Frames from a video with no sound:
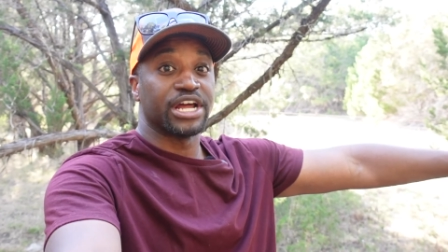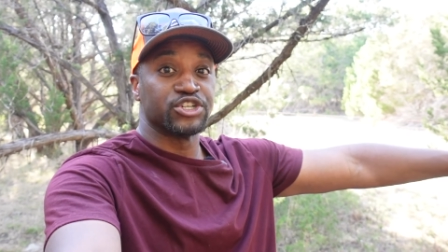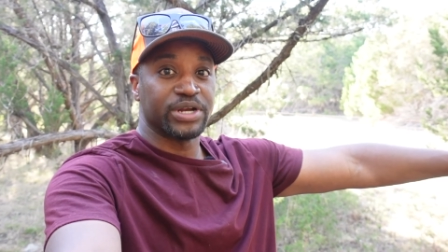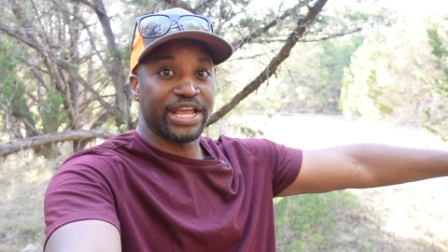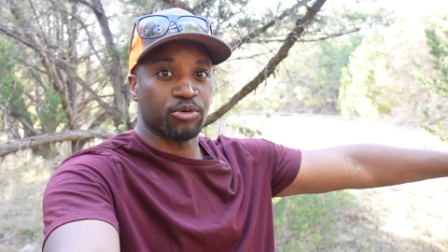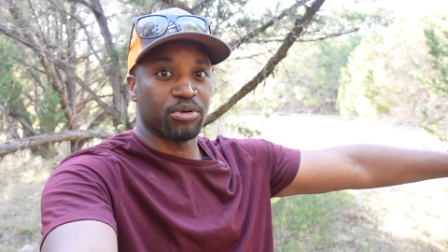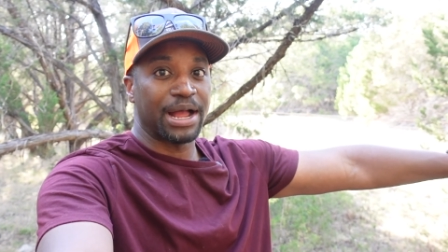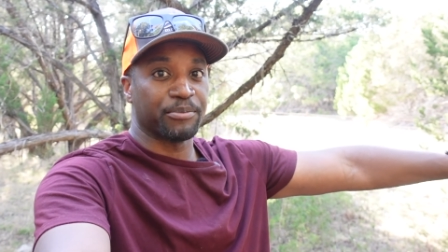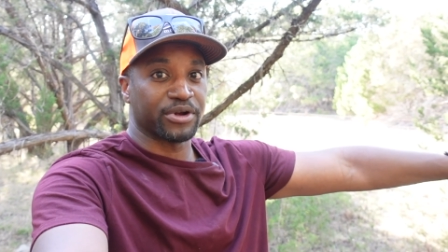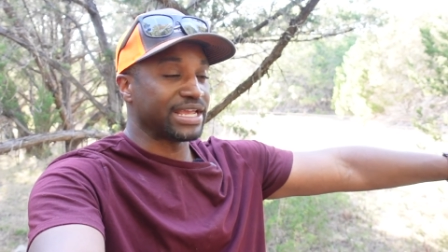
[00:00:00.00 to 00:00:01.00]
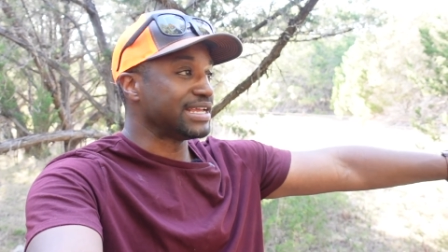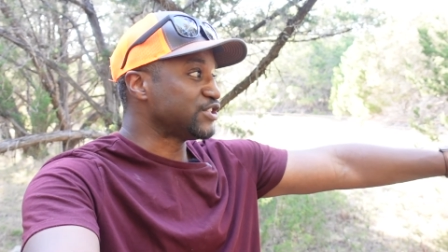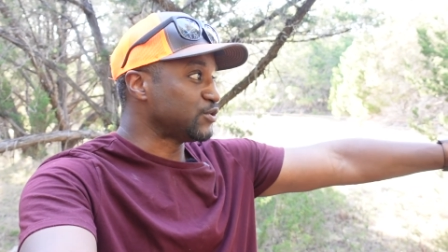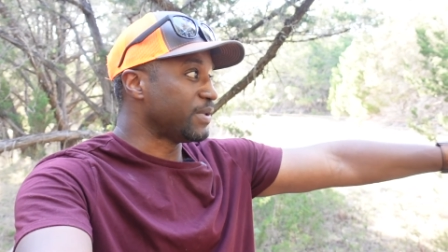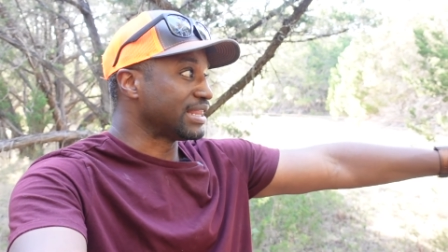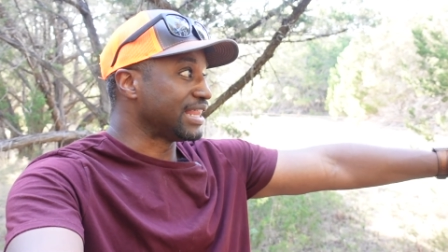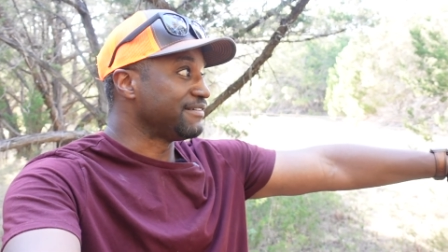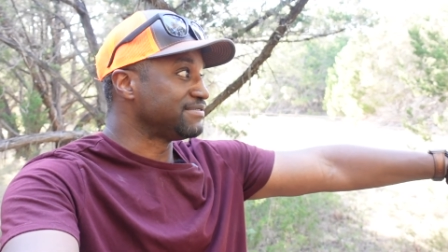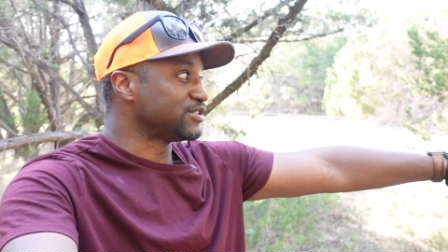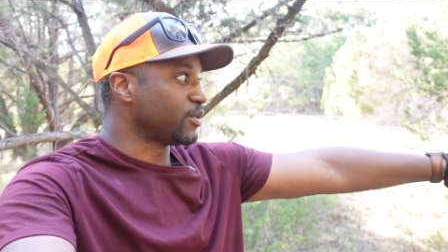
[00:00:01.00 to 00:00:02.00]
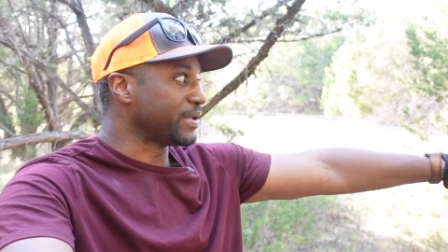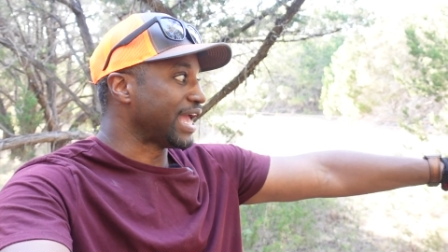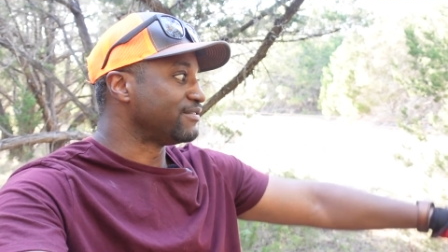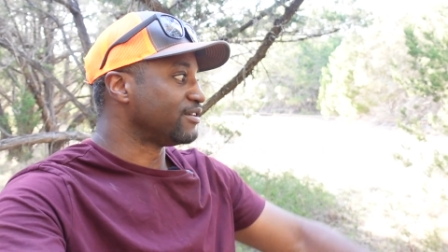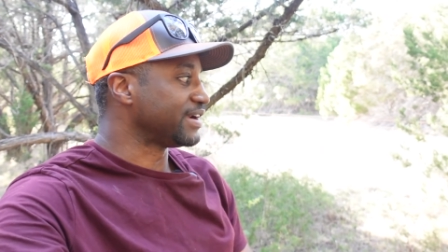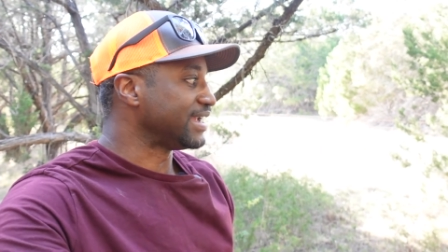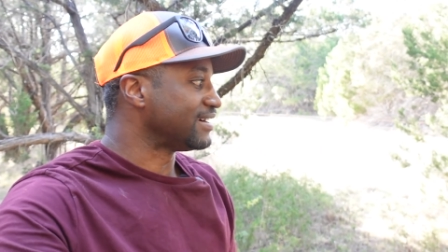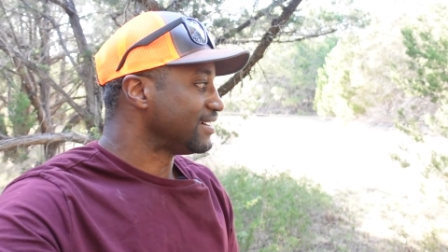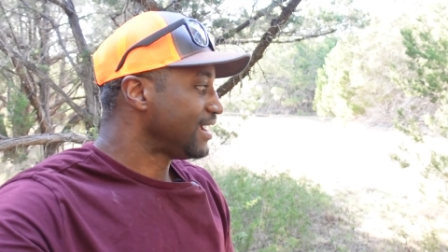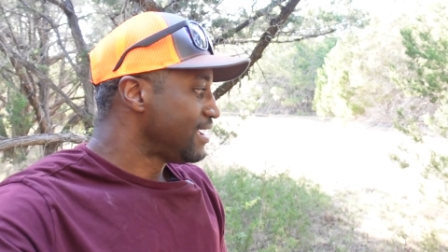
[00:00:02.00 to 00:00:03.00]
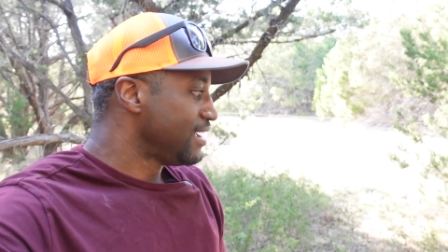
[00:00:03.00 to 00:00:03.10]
hundred acre property to my left is what we have over here.